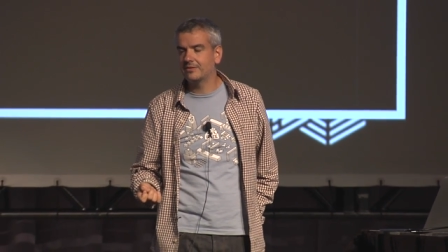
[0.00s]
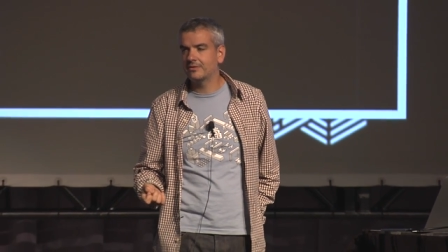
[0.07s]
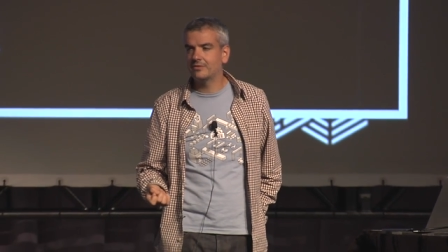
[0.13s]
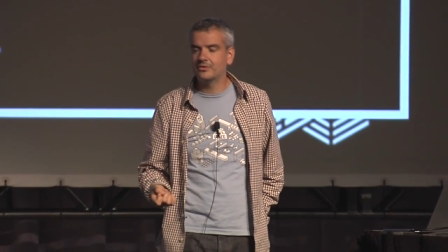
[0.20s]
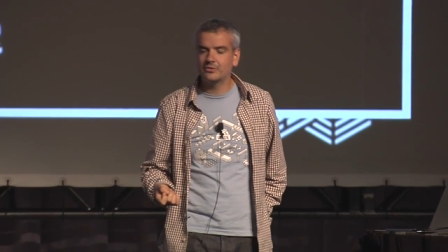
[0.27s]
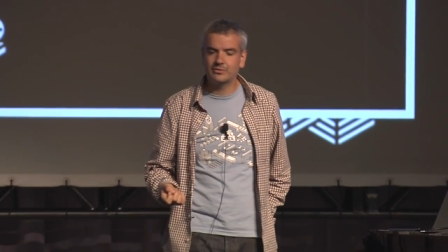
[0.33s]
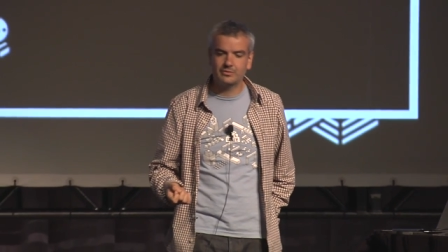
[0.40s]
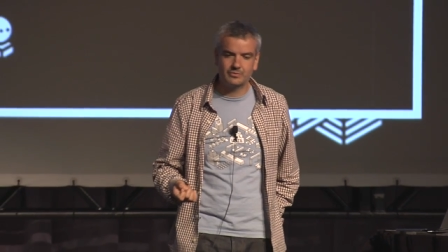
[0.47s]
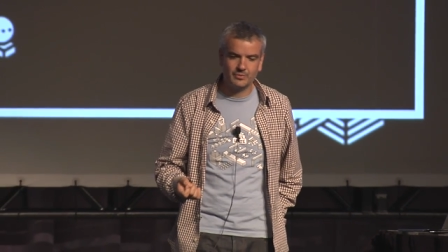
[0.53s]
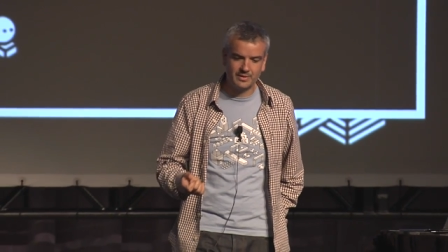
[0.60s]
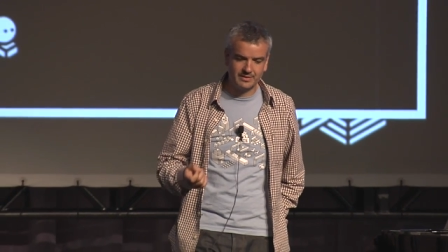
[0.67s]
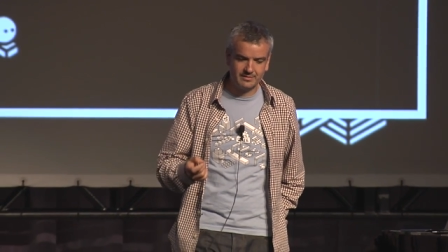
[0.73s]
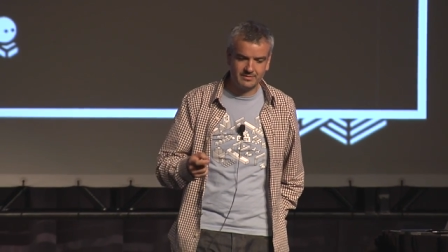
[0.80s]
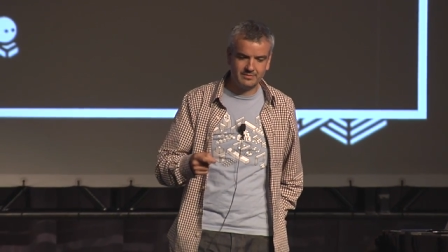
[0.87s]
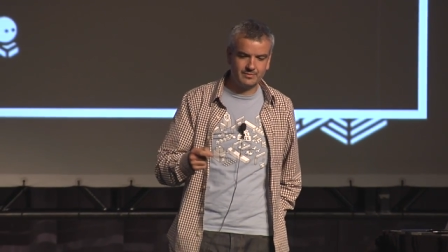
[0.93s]
dude, what
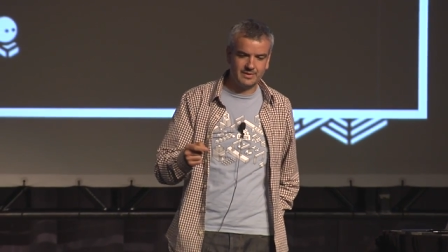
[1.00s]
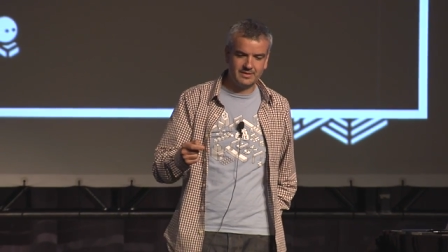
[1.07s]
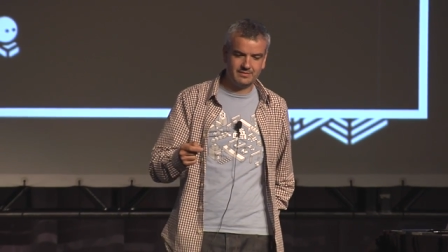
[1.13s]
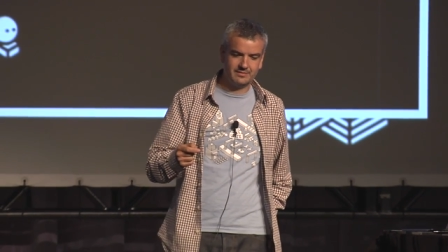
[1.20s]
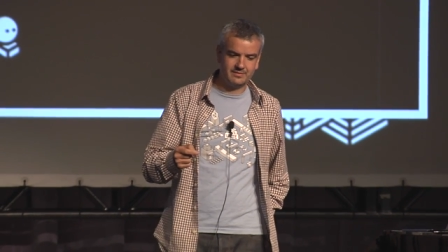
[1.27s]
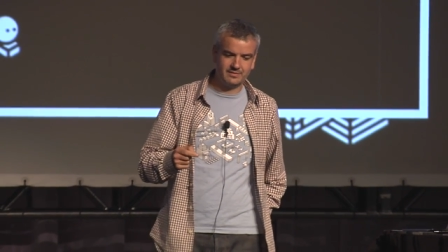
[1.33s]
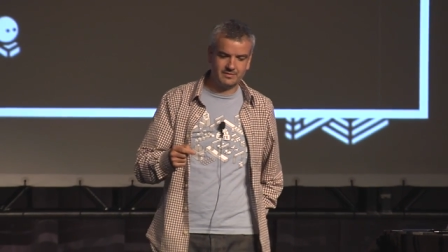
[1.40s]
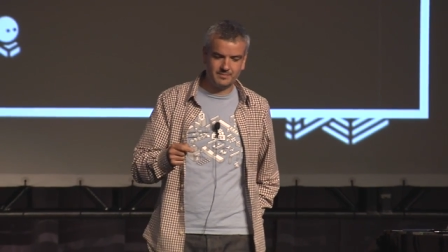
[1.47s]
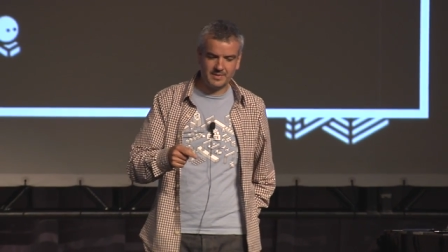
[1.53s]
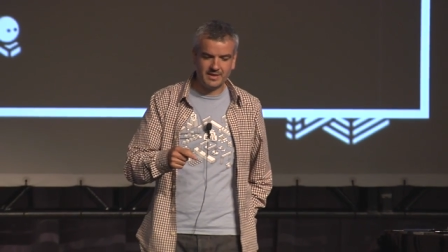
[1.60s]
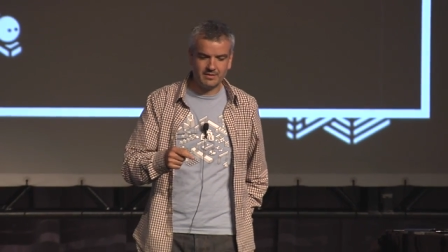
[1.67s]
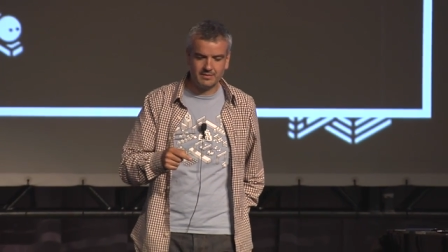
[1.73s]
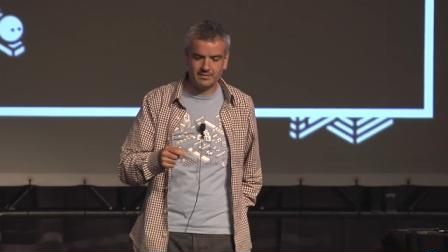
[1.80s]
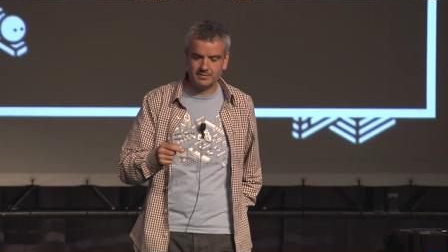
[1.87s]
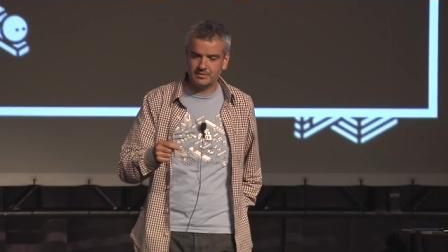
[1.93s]
is the
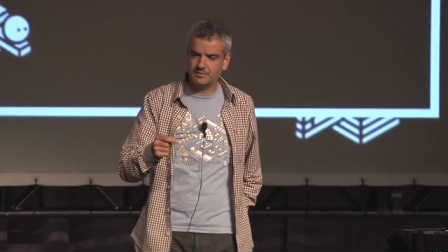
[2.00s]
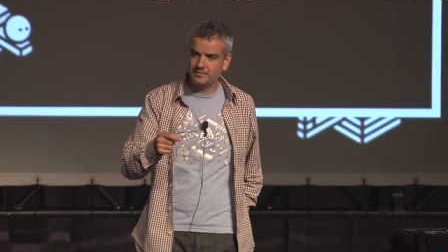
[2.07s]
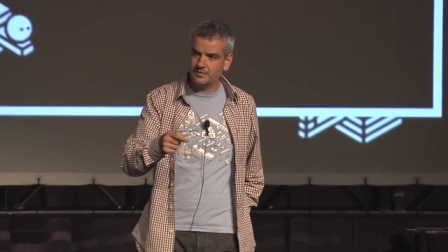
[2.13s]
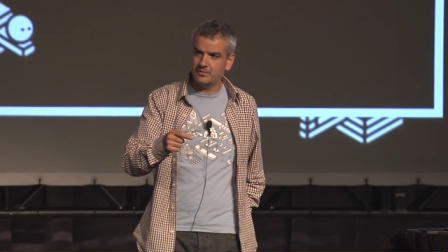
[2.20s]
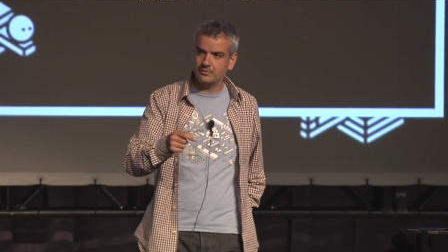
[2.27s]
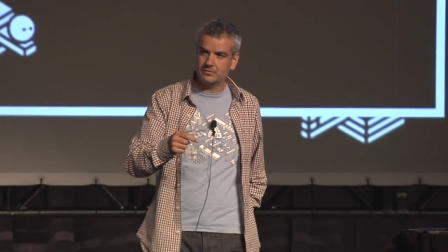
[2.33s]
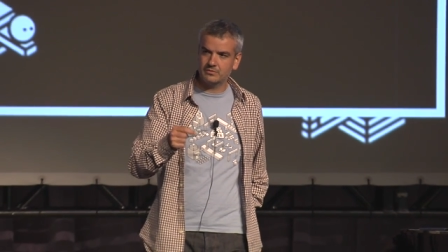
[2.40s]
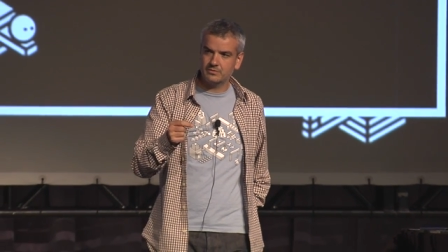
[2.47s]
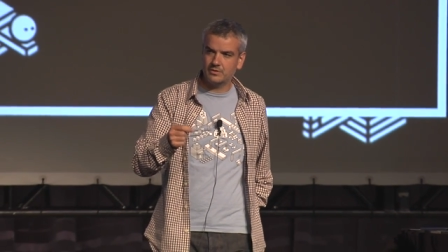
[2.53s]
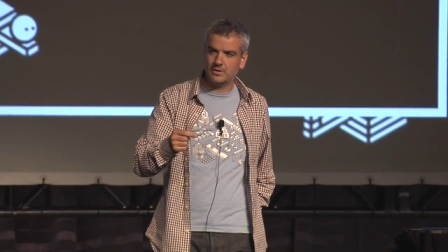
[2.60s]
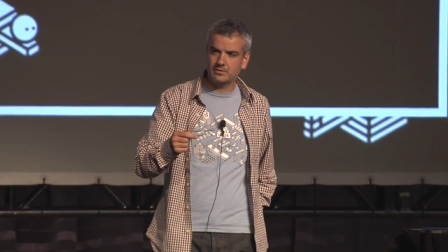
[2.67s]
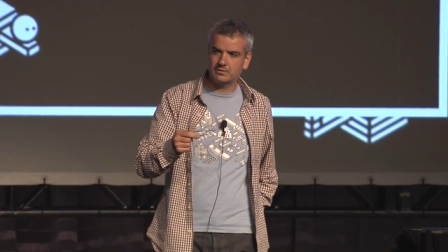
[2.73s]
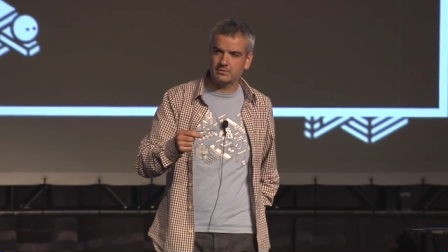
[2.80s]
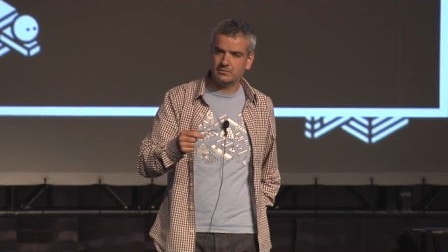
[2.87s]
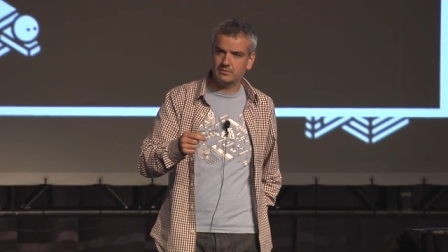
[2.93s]
specular, diffuse,
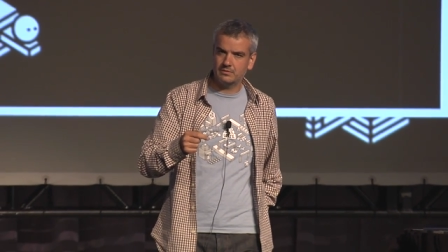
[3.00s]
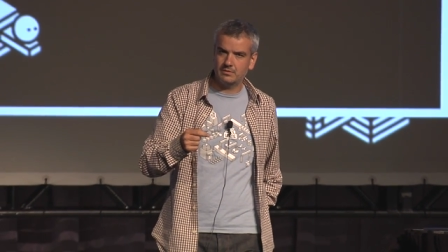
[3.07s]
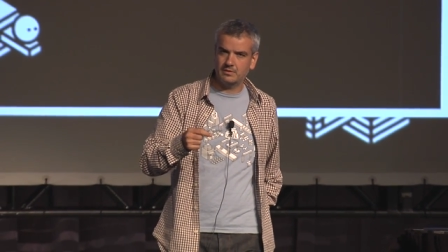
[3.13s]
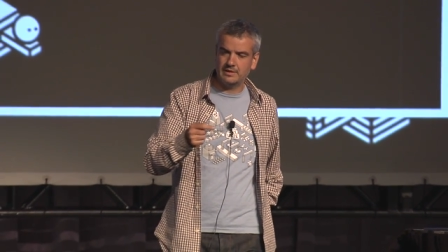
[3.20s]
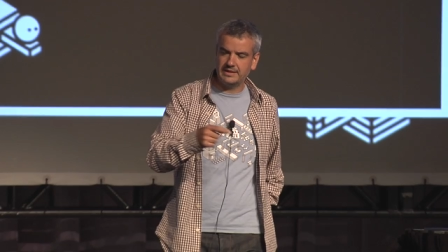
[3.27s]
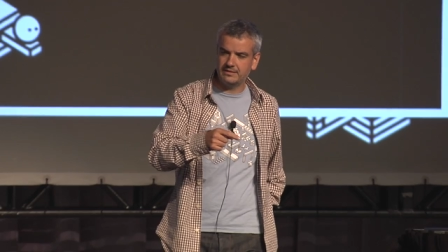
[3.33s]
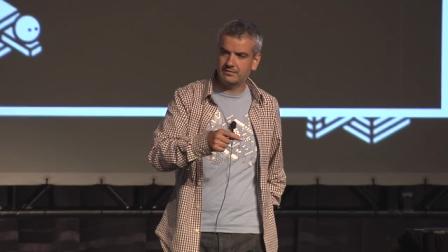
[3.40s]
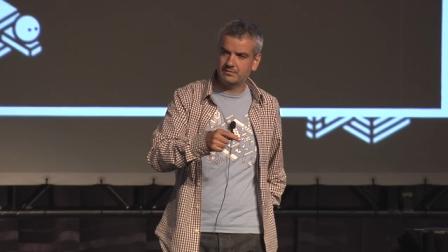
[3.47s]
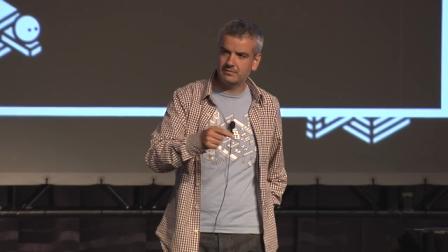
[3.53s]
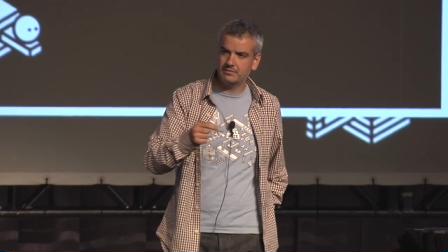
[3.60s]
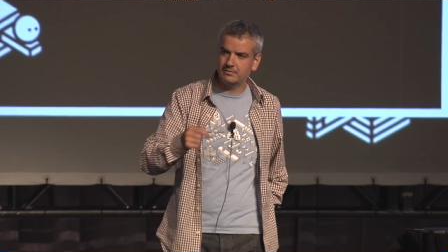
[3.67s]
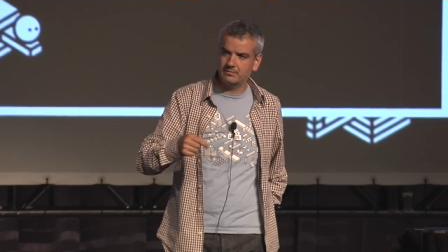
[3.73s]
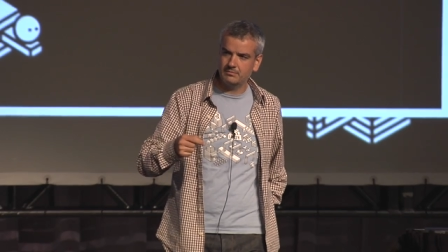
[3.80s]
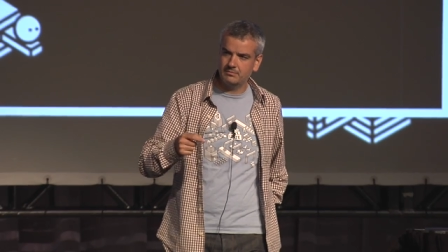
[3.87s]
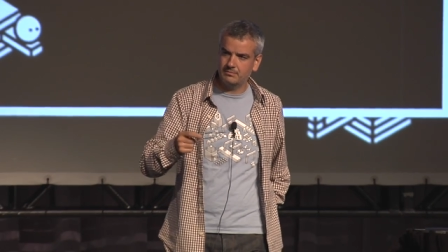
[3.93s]
non-lit,
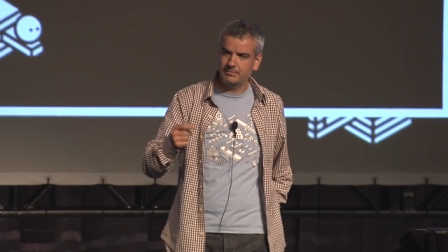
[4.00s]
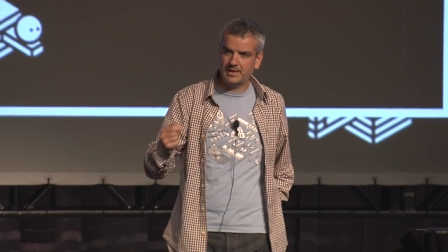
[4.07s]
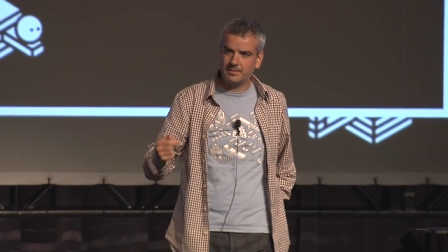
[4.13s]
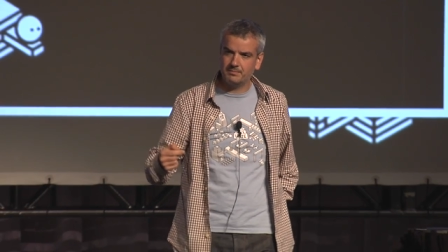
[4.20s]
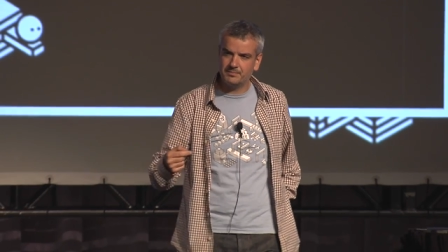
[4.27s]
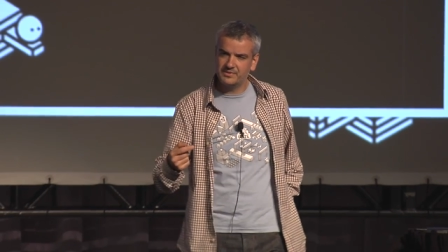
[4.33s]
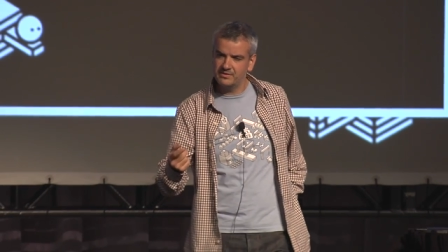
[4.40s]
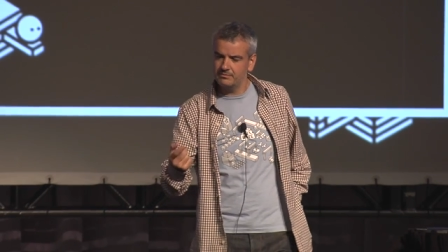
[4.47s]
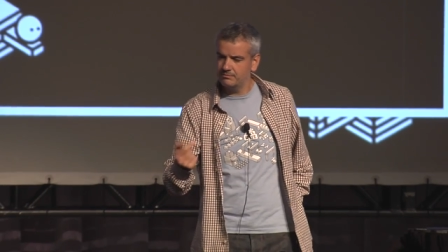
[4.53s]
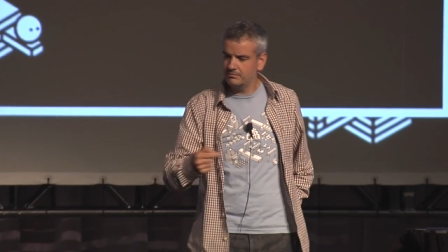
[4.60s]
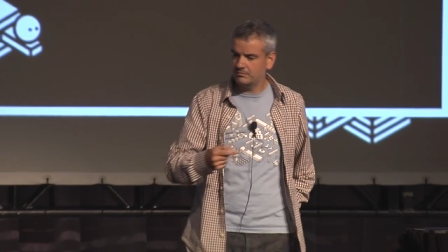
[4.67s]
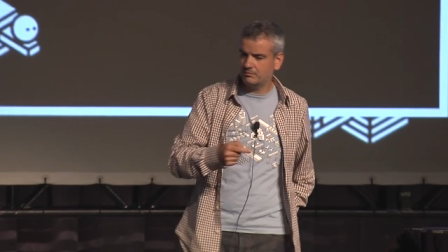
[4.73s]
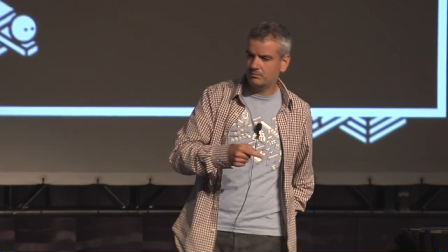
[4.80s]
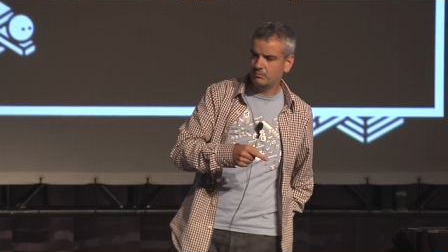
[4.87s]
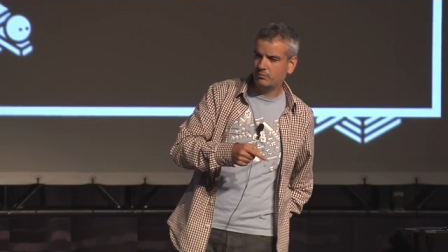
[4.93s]
bumped,
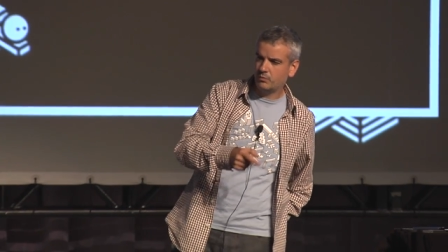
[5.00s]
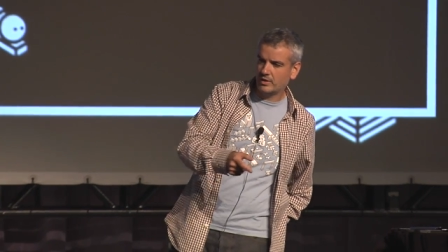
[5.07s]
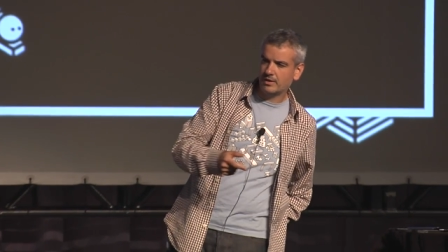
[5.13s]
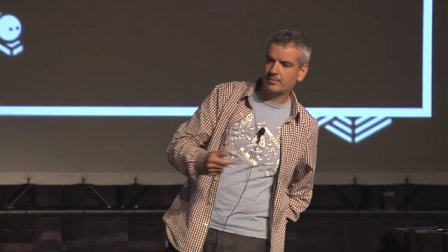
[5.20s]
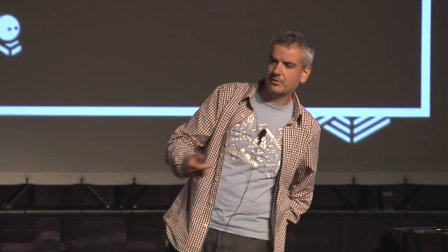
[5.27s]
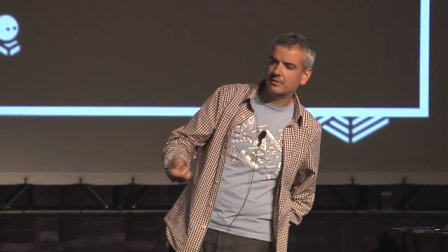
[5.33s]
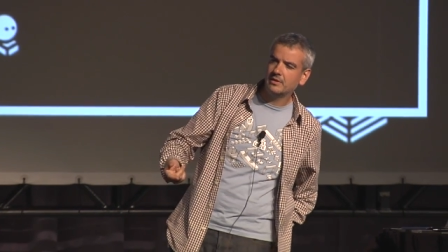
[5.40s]
whatever?